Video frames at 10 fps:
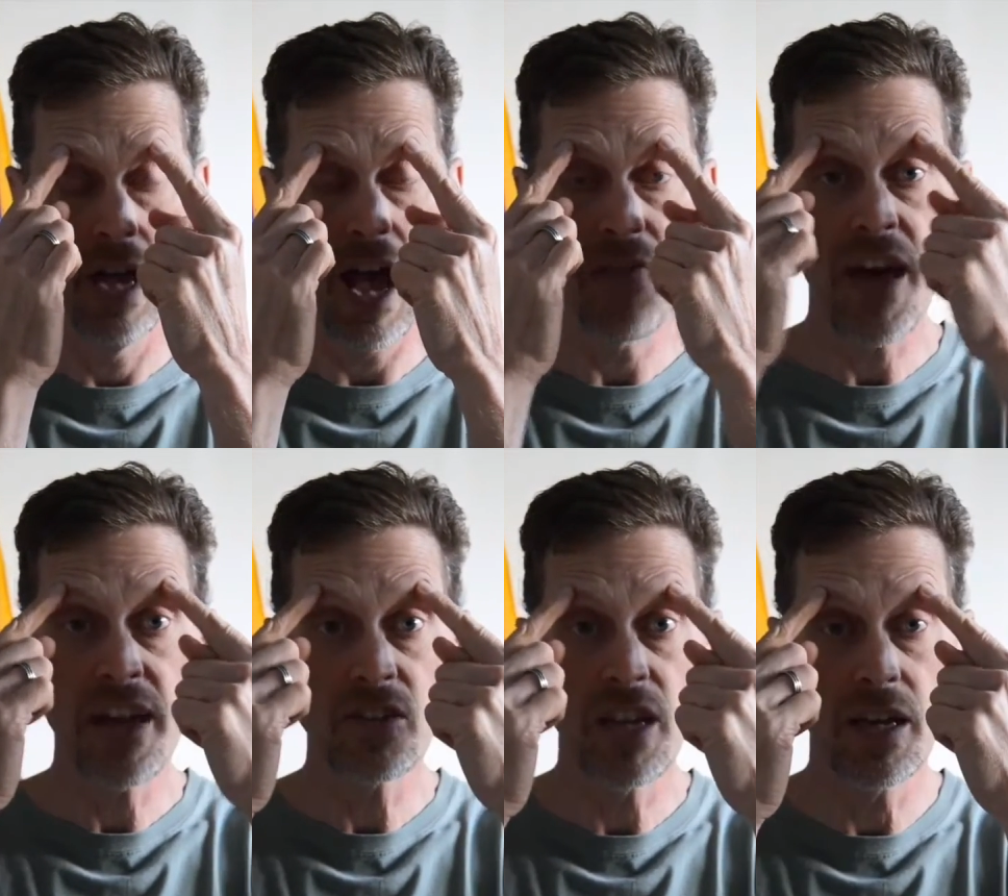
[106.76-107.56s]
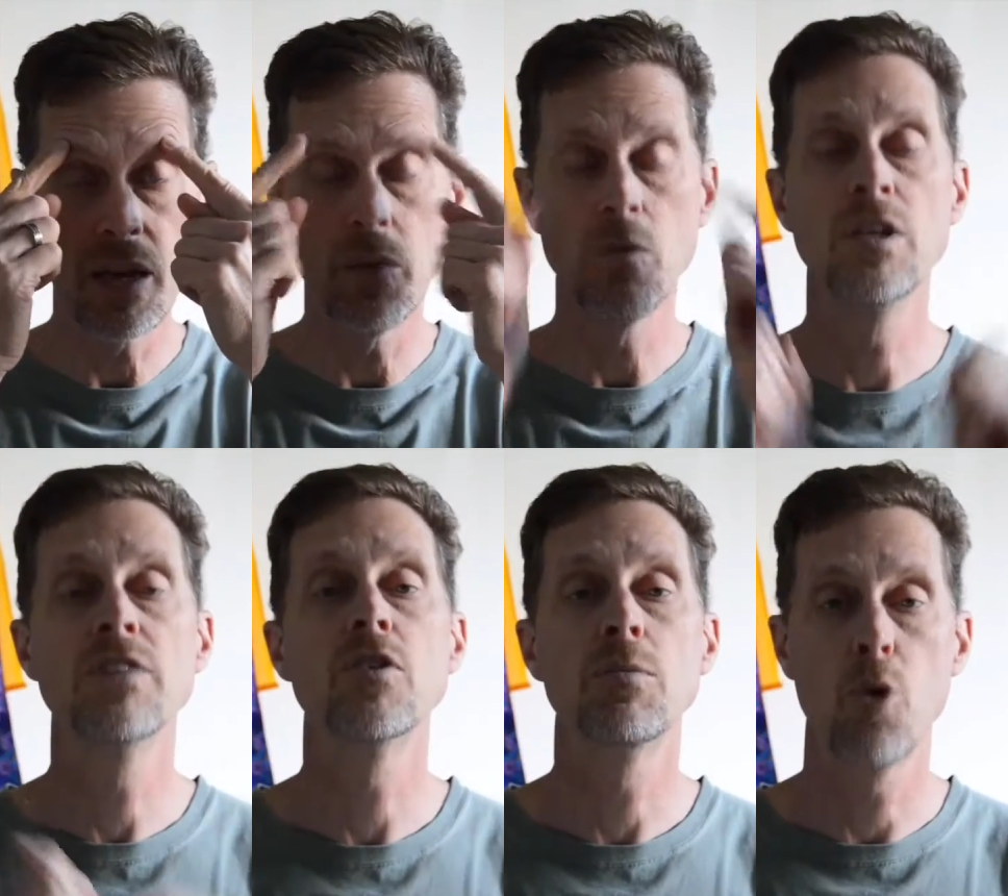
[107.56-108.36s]
And that is a
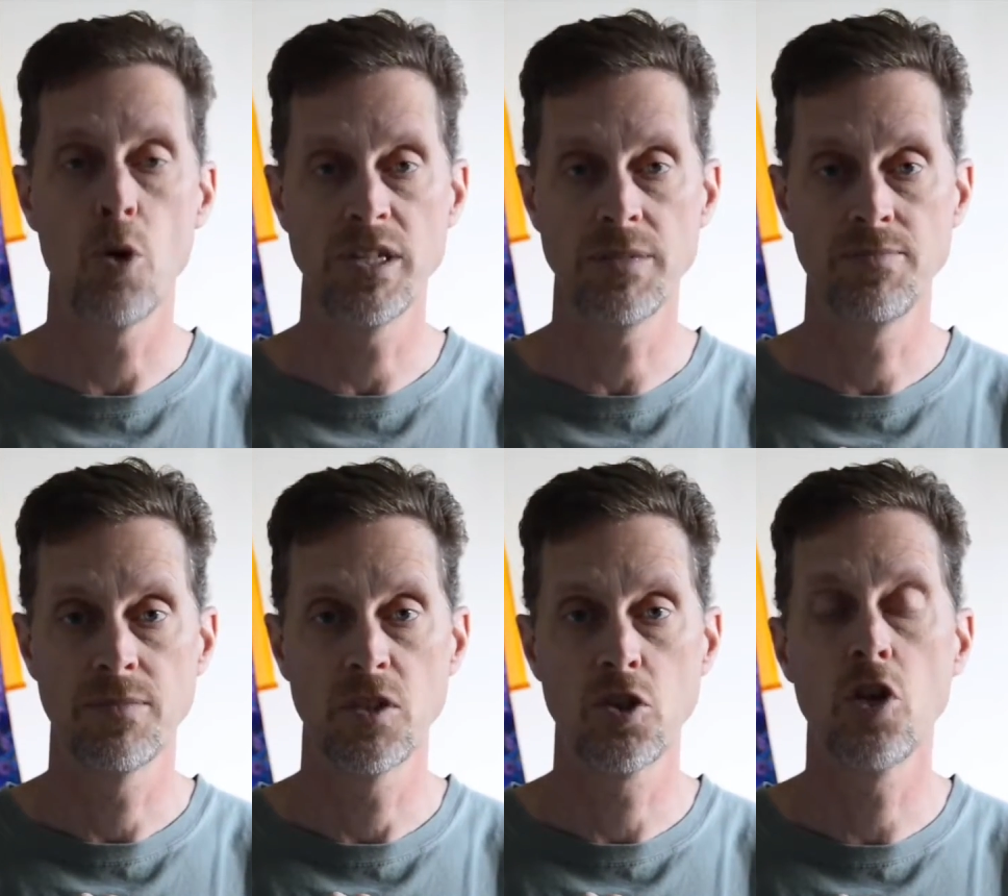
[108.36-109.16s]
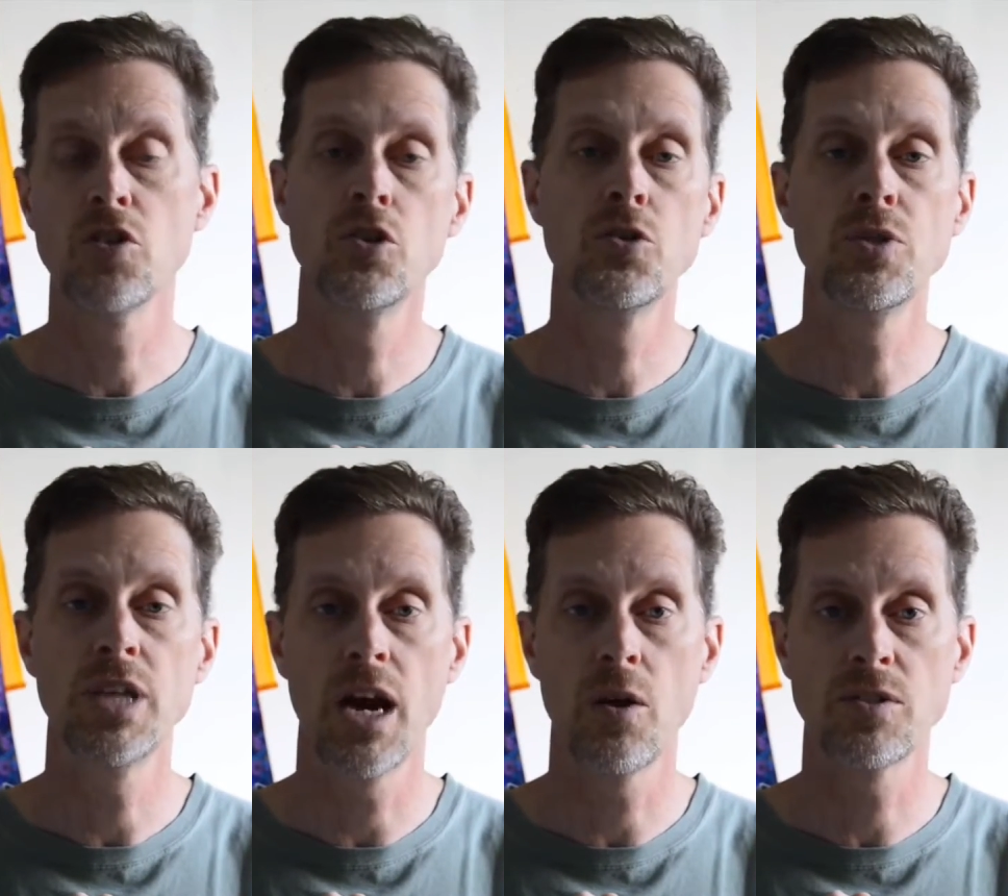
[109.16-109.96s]
liver point. It's called Yu
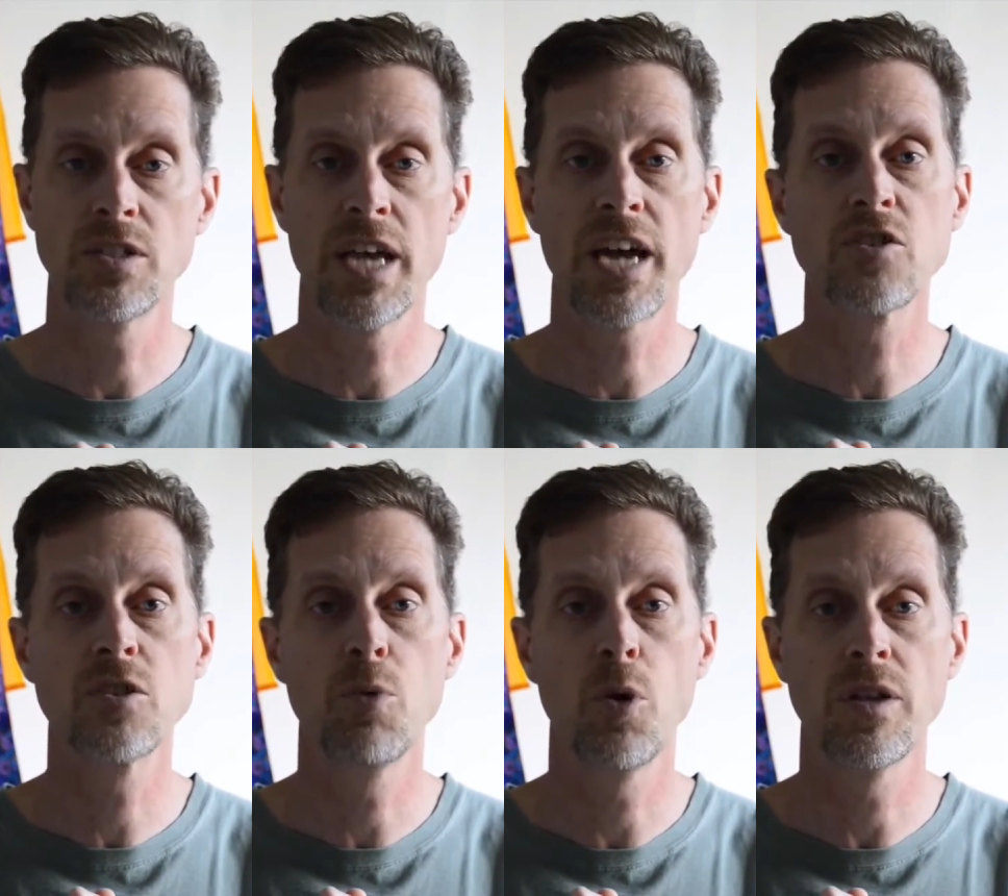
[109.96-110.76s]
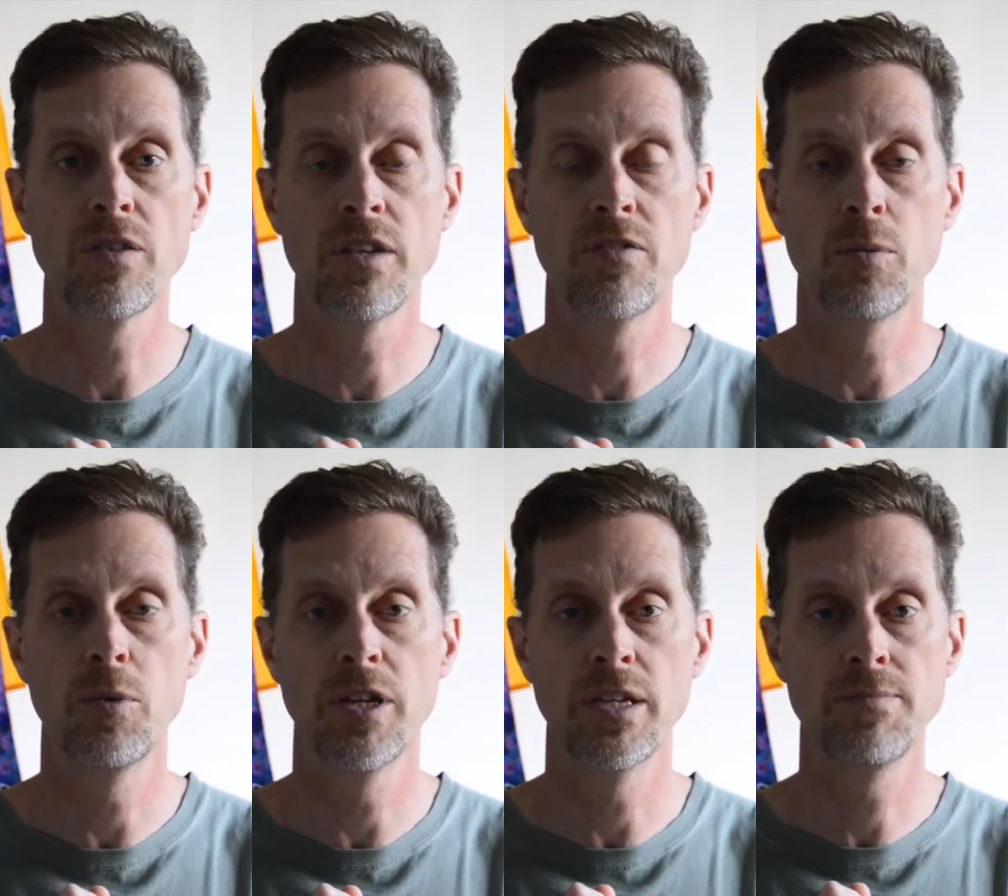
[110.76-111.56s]
Yao. It's an extra point on the liver
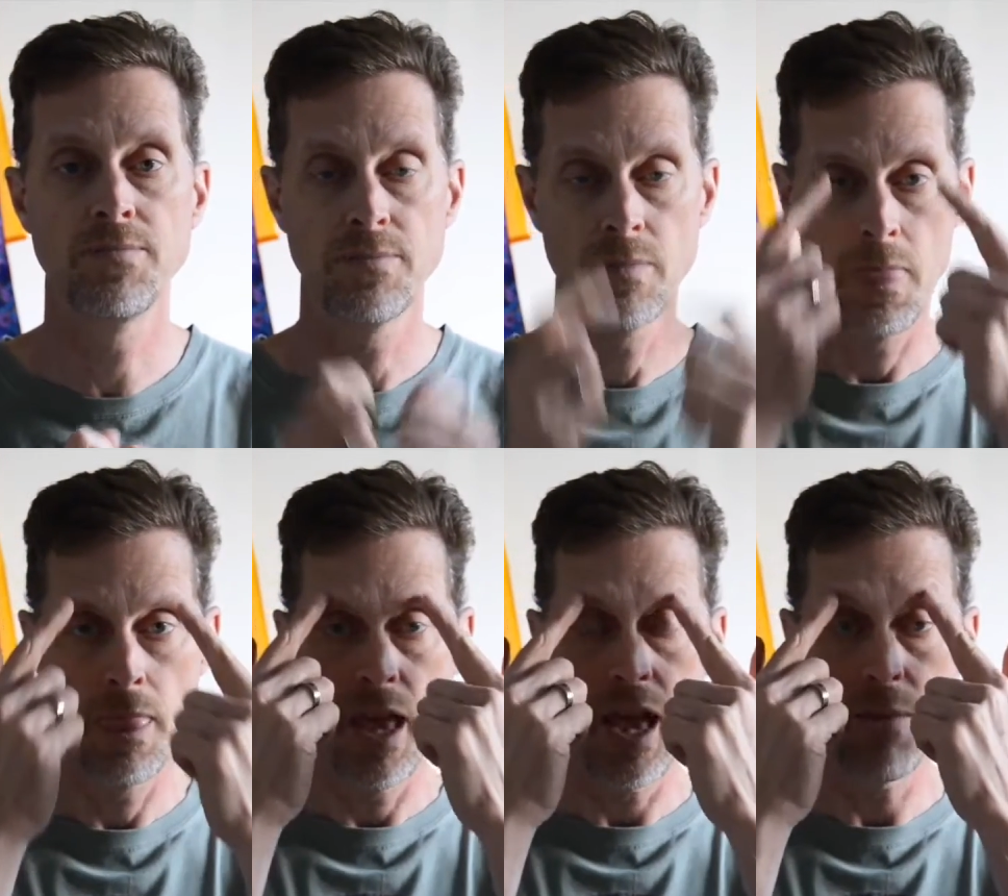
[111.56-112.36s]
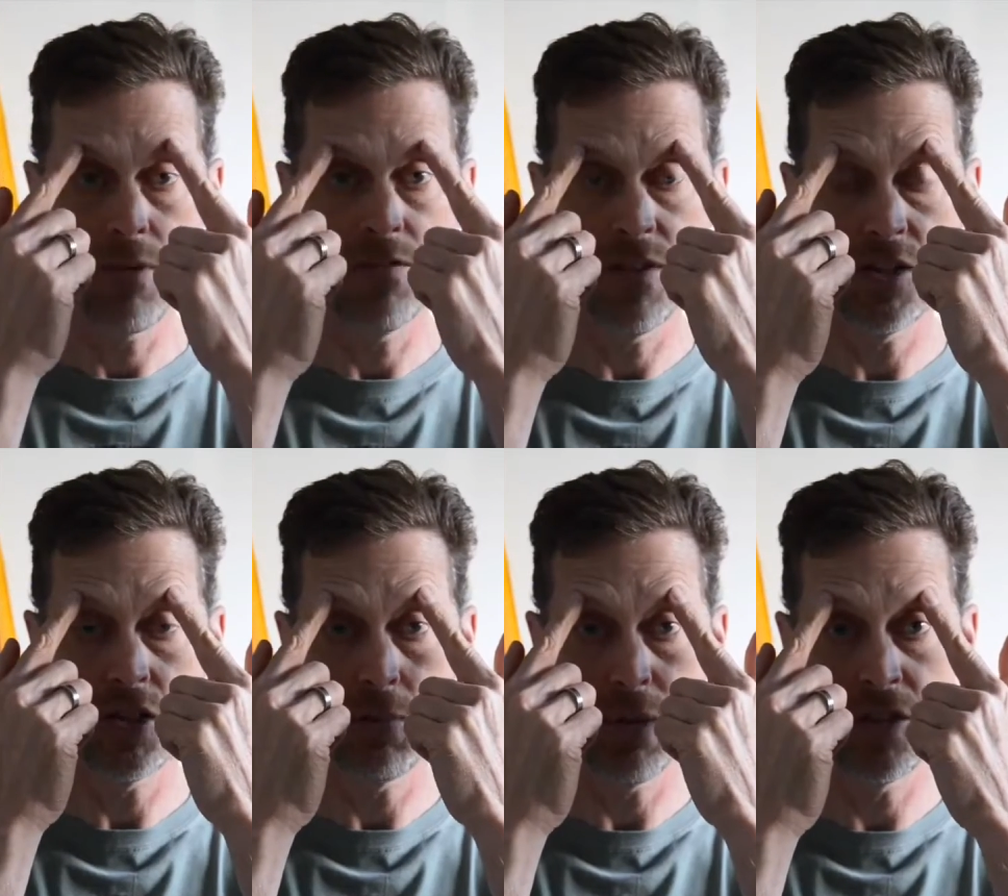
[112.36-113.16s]
meridian. And I'm going to invite
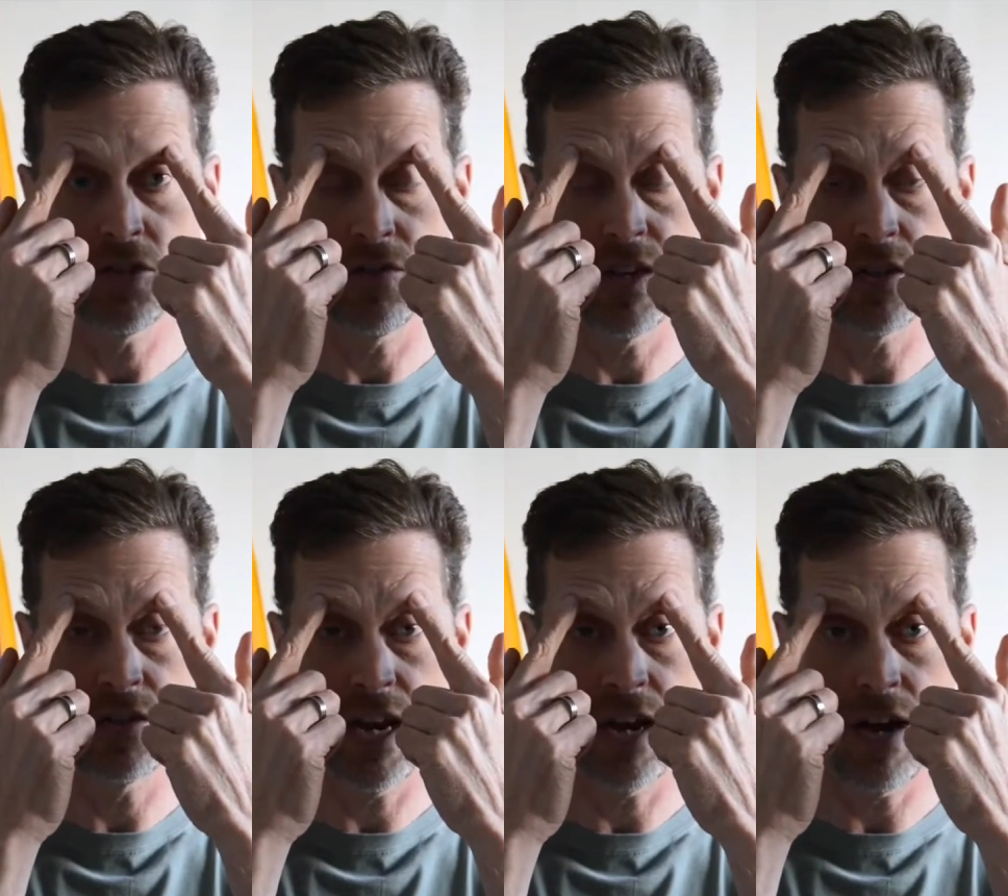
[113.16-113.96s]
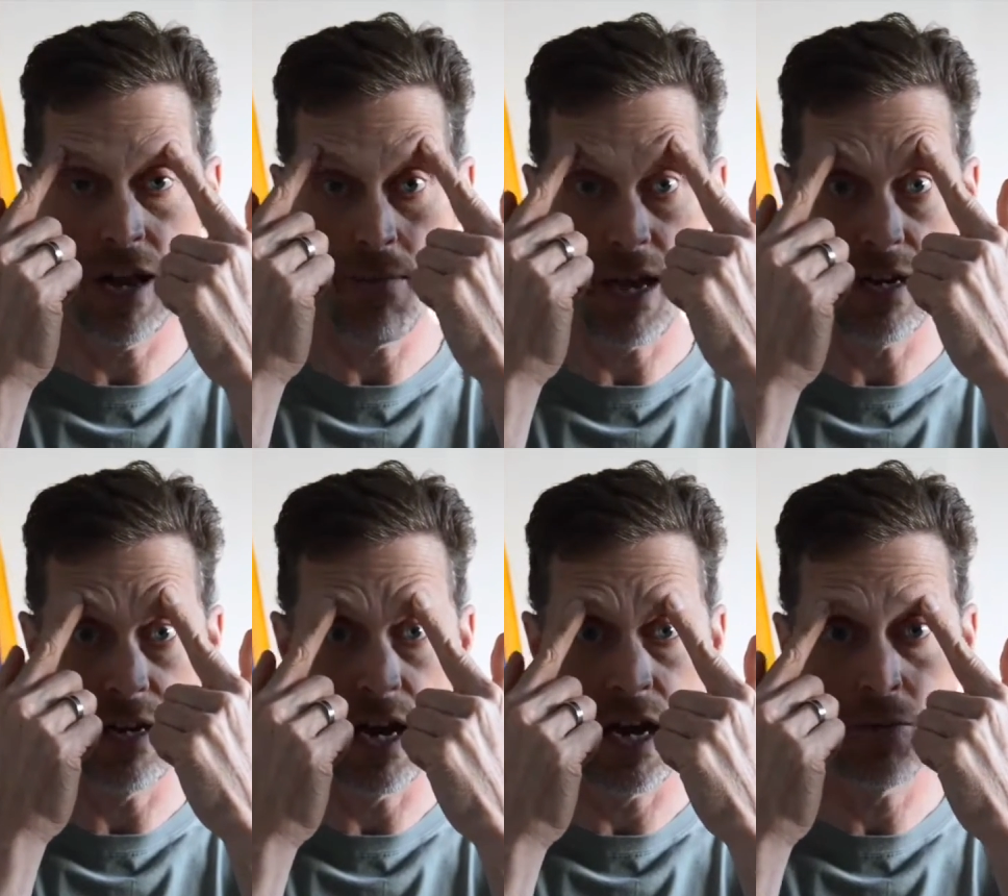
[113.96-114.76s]
you to place your finger there and make
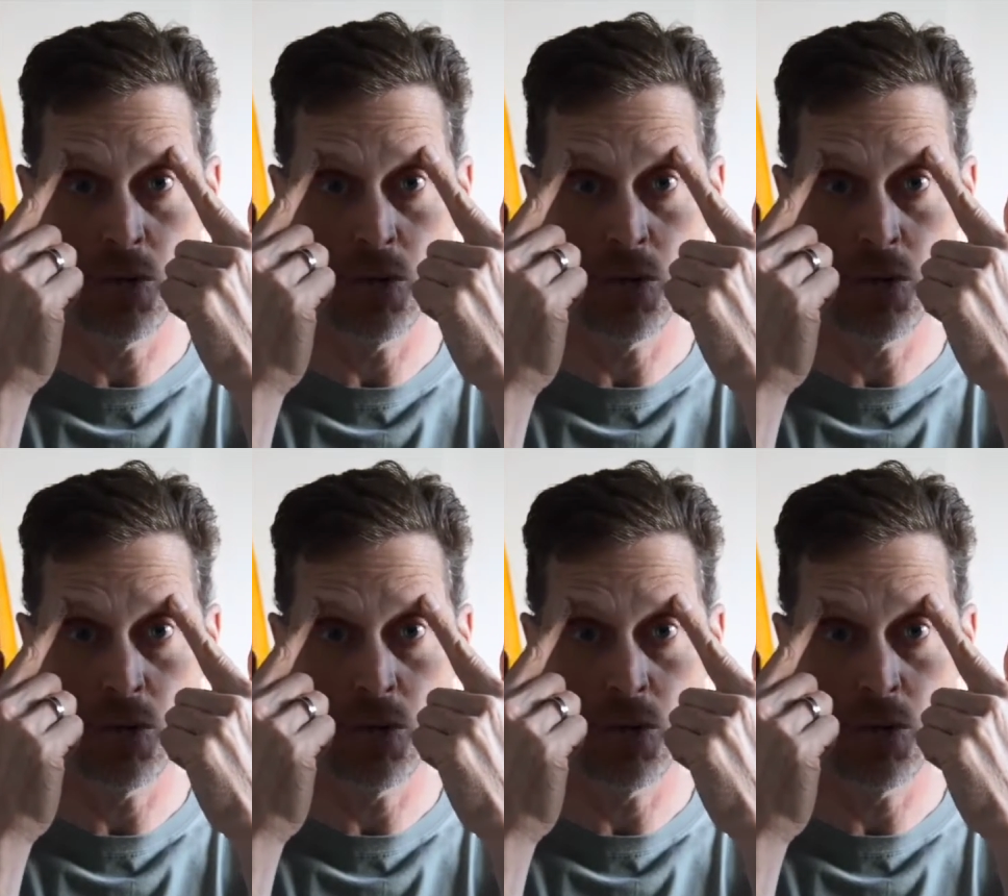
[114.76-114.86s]
9